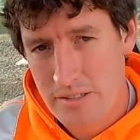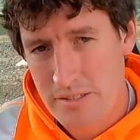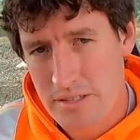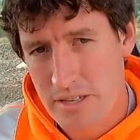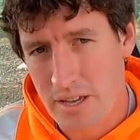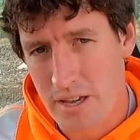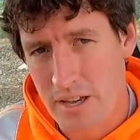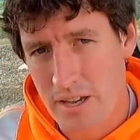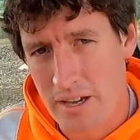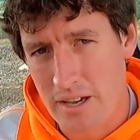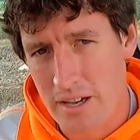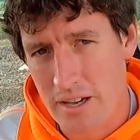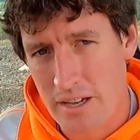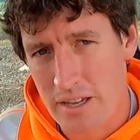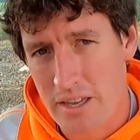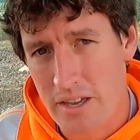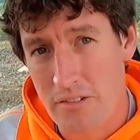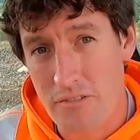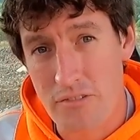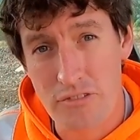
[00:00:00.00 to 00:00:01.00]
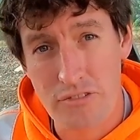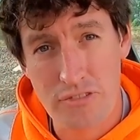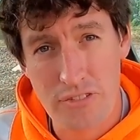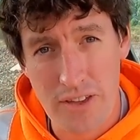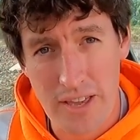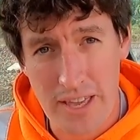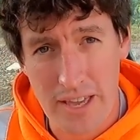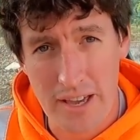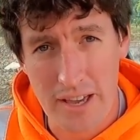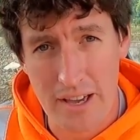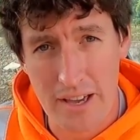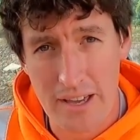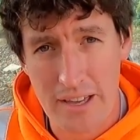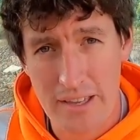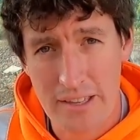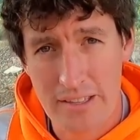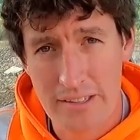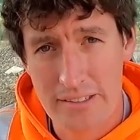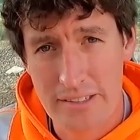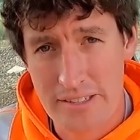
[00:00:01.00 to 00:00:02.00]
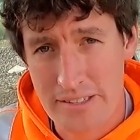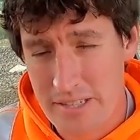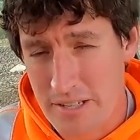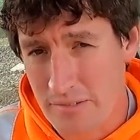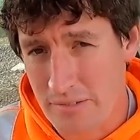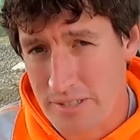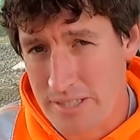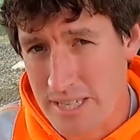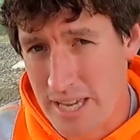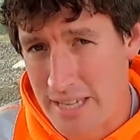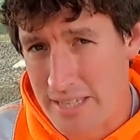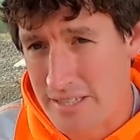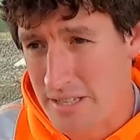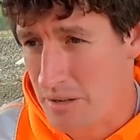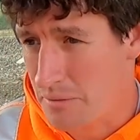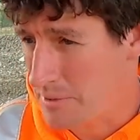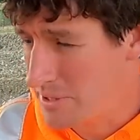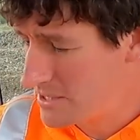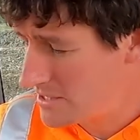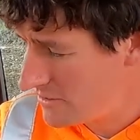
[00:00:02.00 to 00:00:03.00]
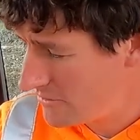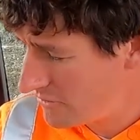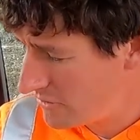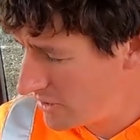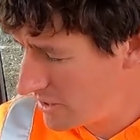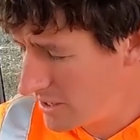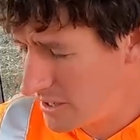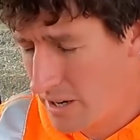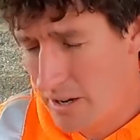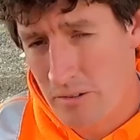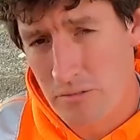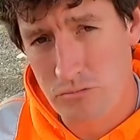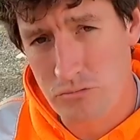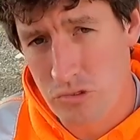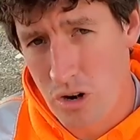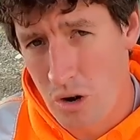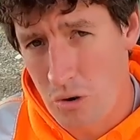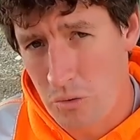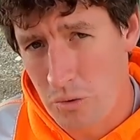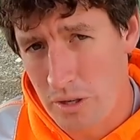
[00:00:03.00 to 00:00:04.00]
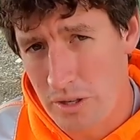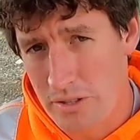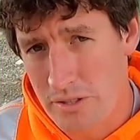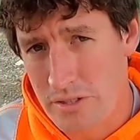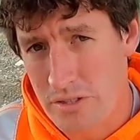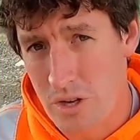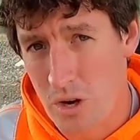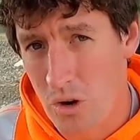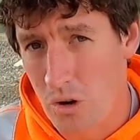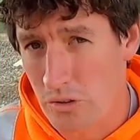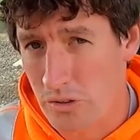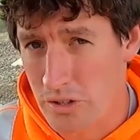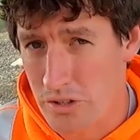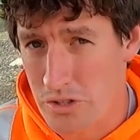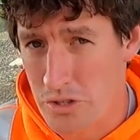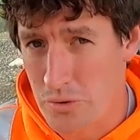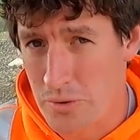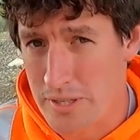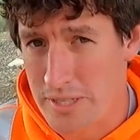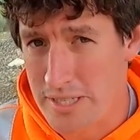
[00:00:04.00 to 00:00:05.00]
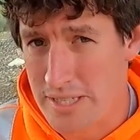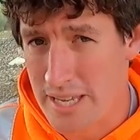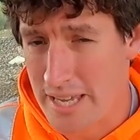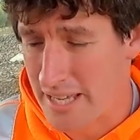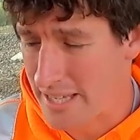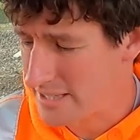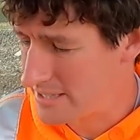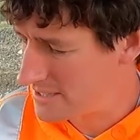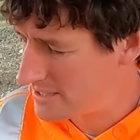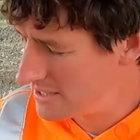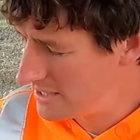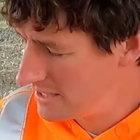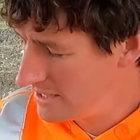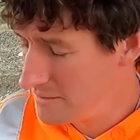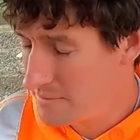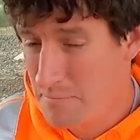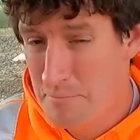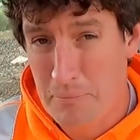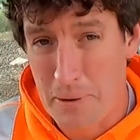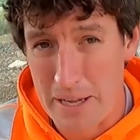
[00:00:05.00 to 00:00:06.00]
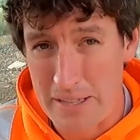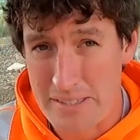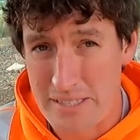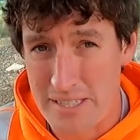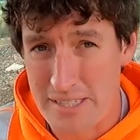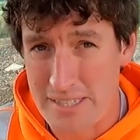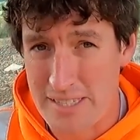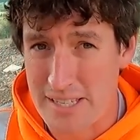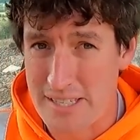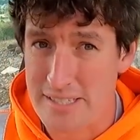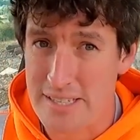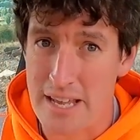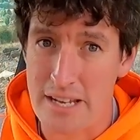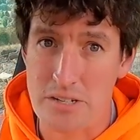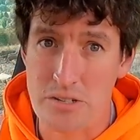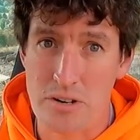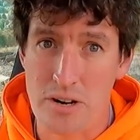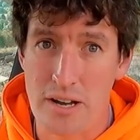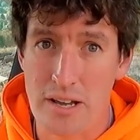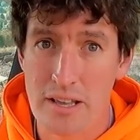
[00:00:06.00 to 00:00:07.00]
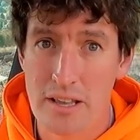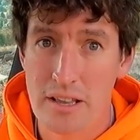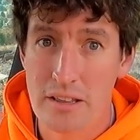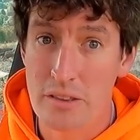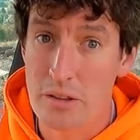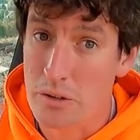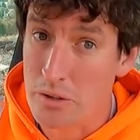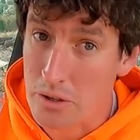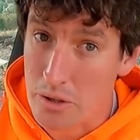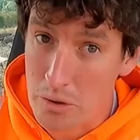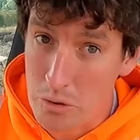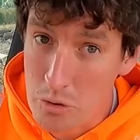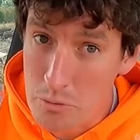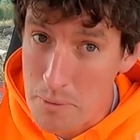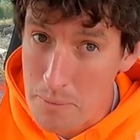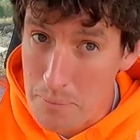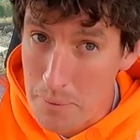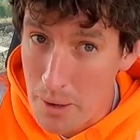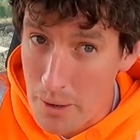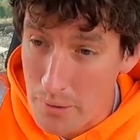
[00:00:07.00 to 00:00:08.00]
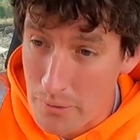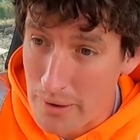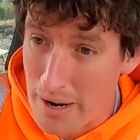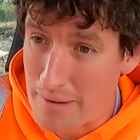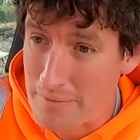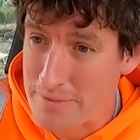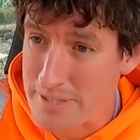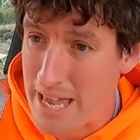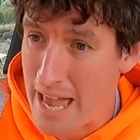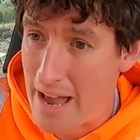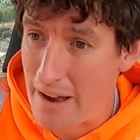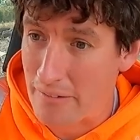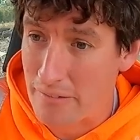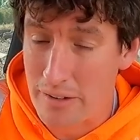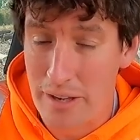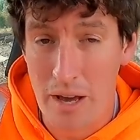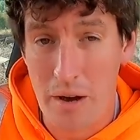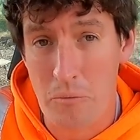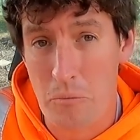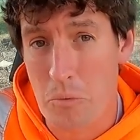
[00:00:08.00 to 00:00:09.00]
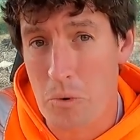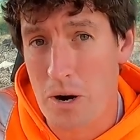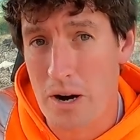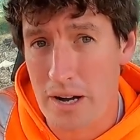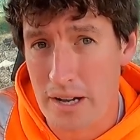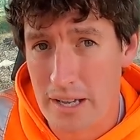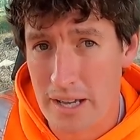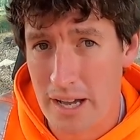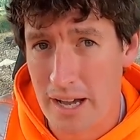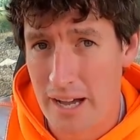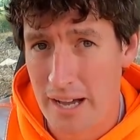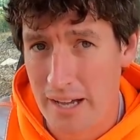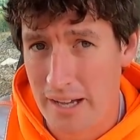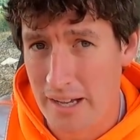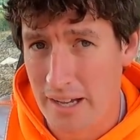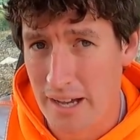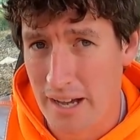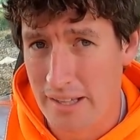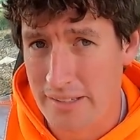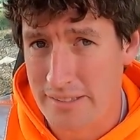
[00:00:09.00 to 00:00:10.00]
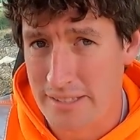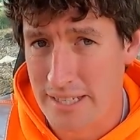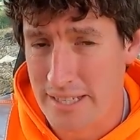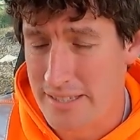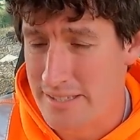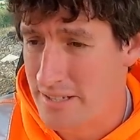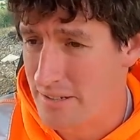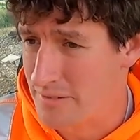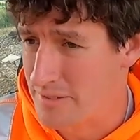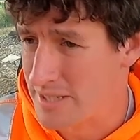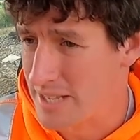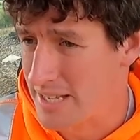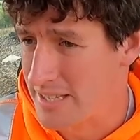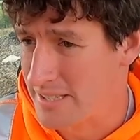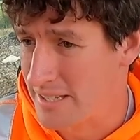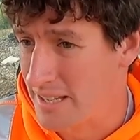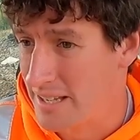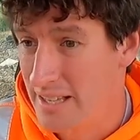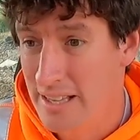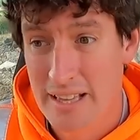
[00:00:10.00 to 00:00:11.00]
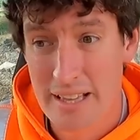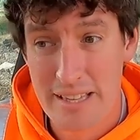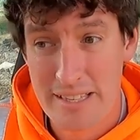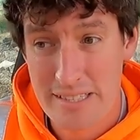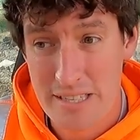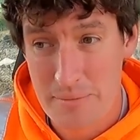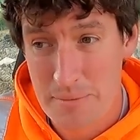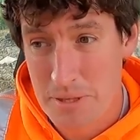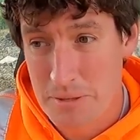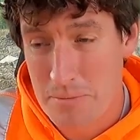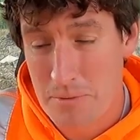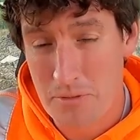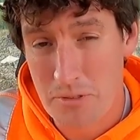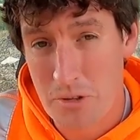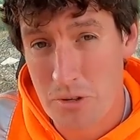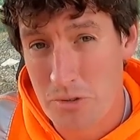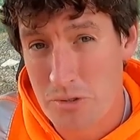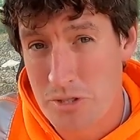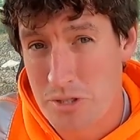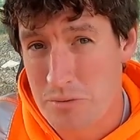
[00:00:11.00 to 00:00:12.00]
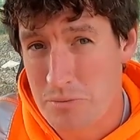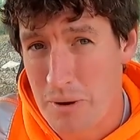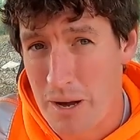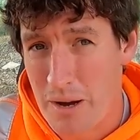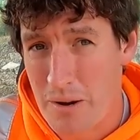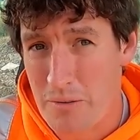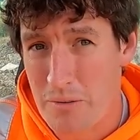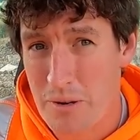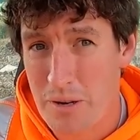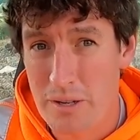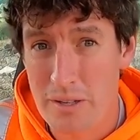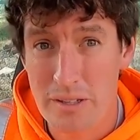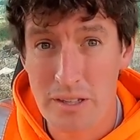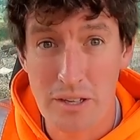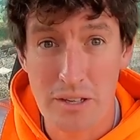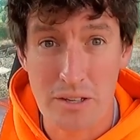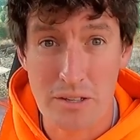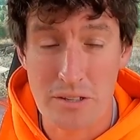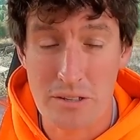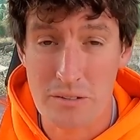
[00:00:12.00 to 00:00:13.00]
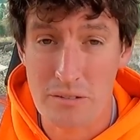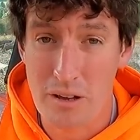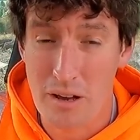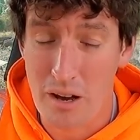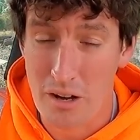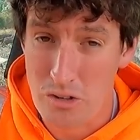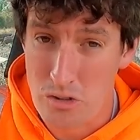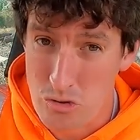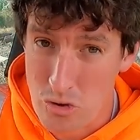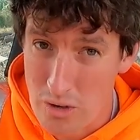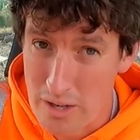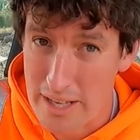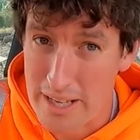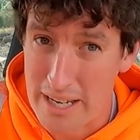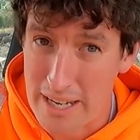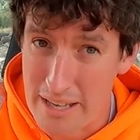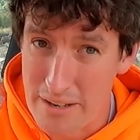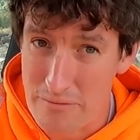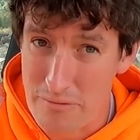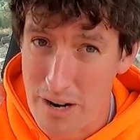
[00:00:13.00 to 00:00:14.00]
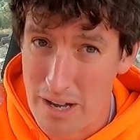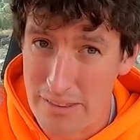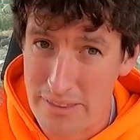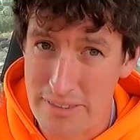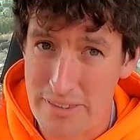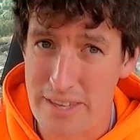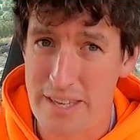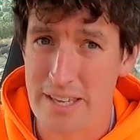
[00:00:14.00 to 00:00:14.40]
to configure the tiltrotator with different rollers on the joysticks, buttons, etc., that it can all be programmed down and work underneath the tiltrotator. Some of them, of course, as well, you can hydraulically run